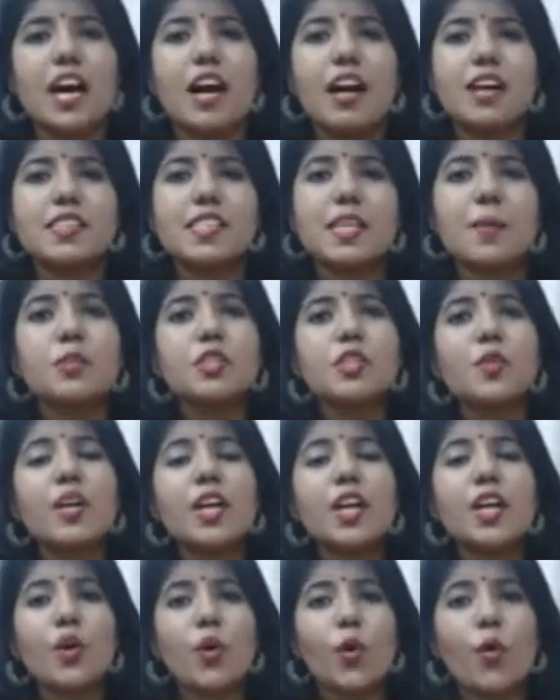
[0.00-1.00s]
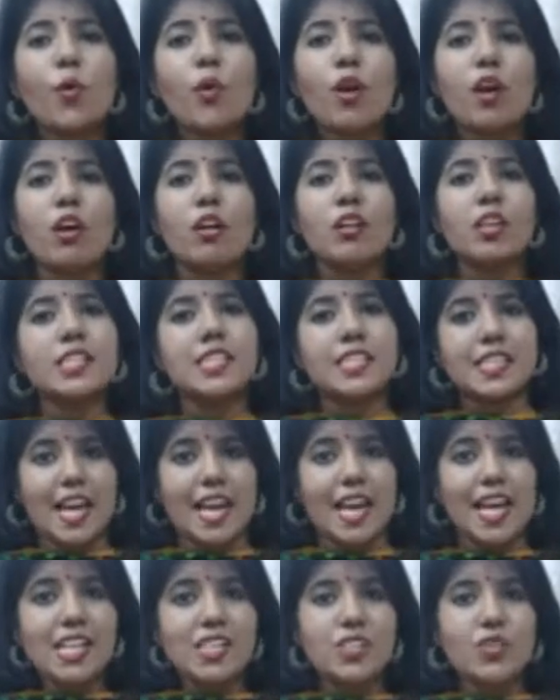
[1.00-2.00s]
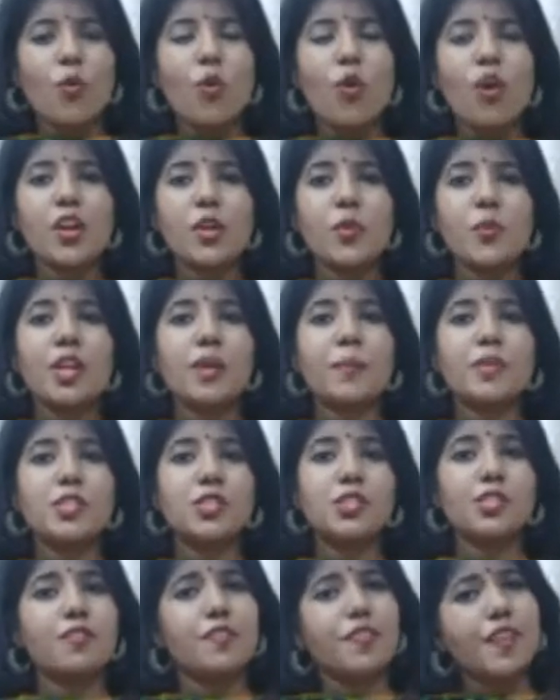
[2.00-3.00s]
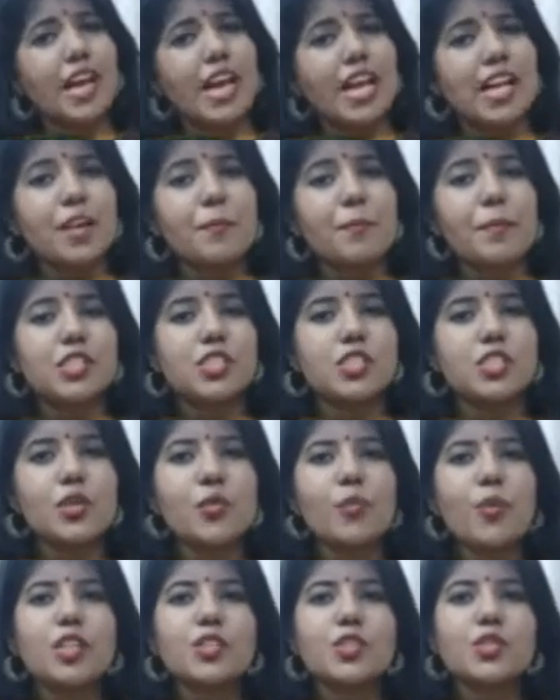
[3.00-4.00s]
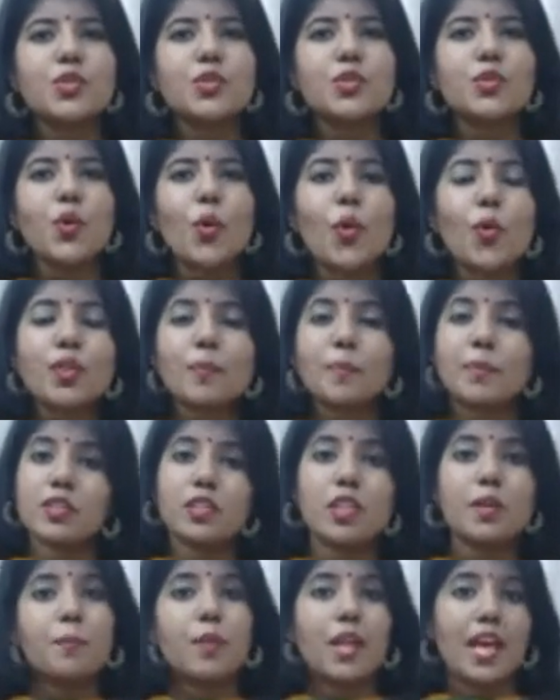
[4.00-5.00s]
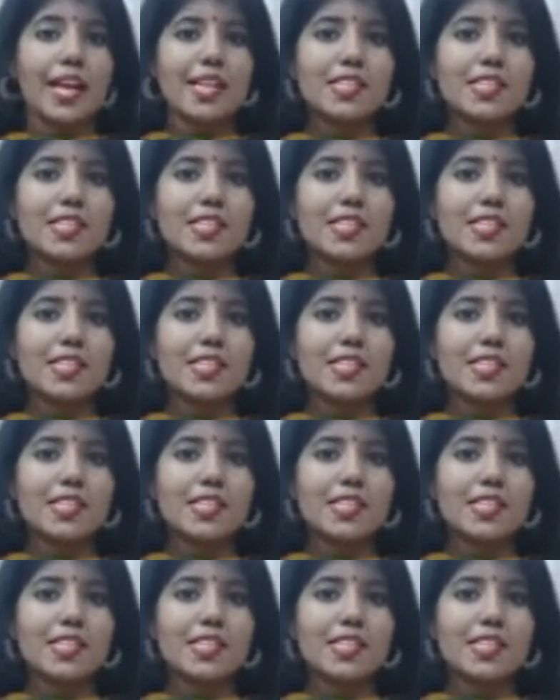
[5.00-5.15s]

Suppose you want to go on a date or you want to meet your friend, but you want to know about the place.